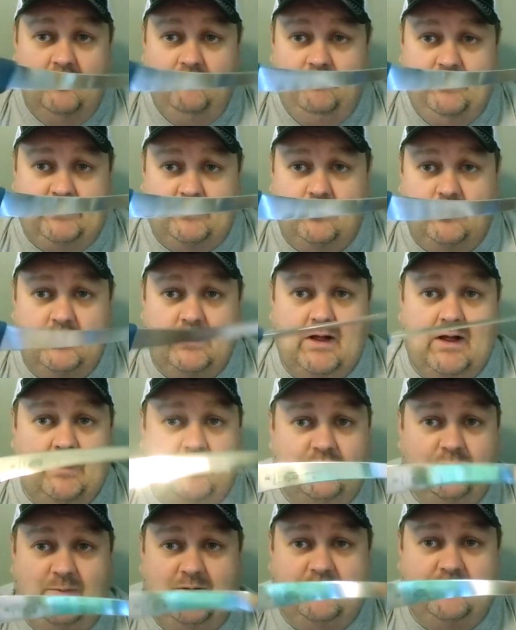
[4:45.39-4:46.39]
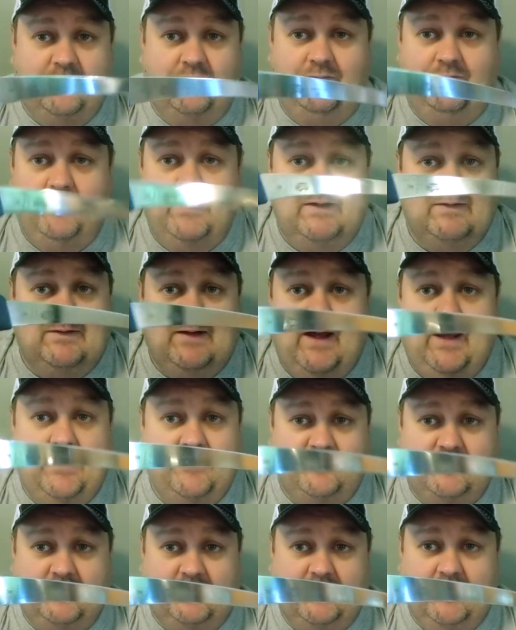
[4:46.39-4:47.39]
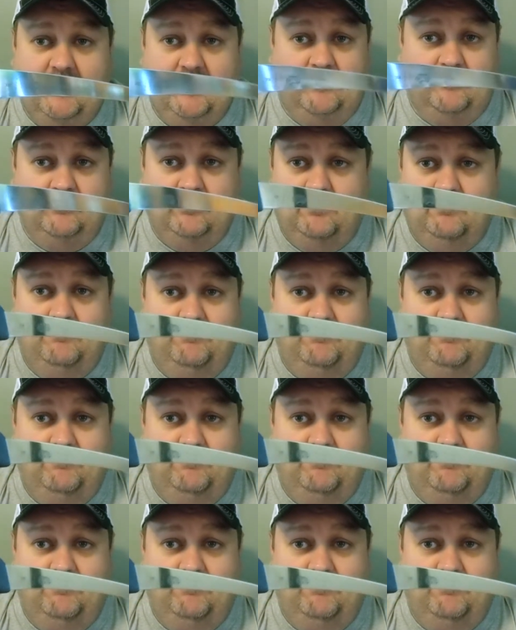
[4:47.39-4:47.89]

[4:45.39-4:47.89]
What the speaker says: Victorinox makes a fantastic knife.